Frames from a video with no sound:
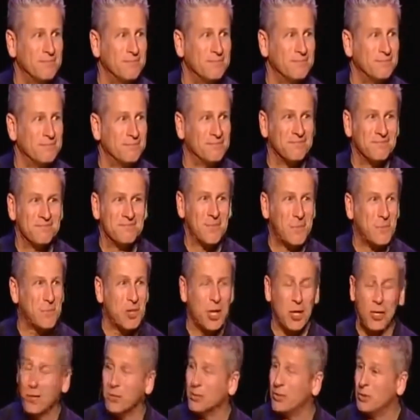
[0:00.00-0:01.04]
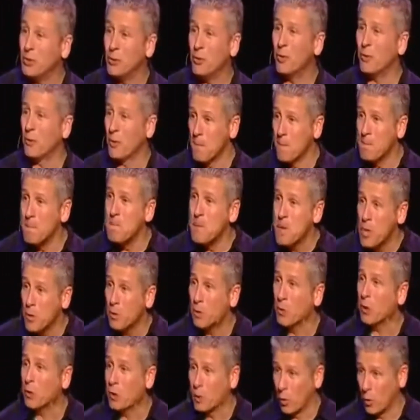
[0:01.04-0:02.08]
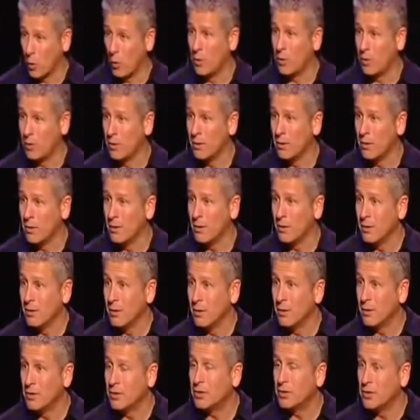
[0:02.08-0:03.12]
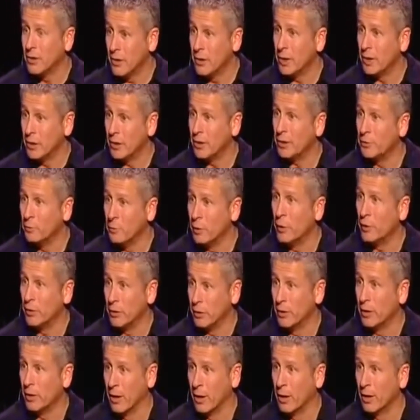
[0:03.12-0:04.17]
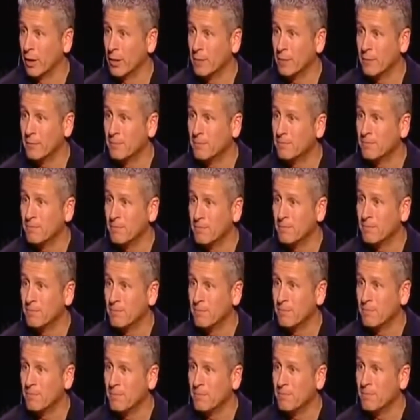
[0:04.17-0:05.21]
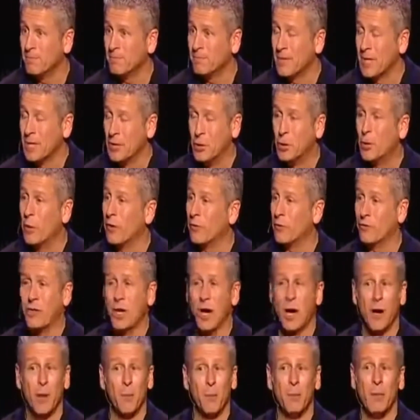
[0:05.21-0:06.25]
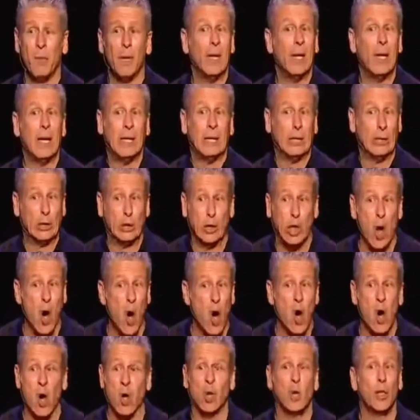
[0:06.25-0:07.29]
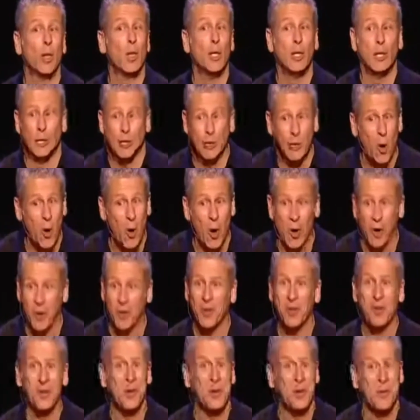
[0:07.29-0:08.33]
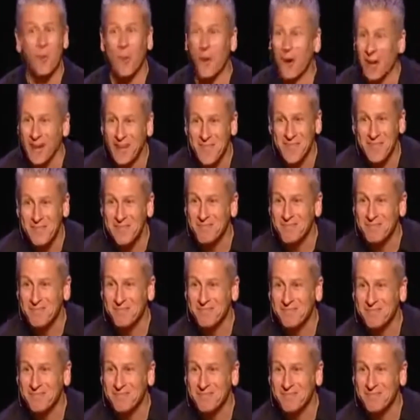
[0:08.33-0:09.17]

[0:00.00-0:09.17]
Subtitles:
I'm telling you, you are a miracle sitting in this building tonight. And you have come a long, long way.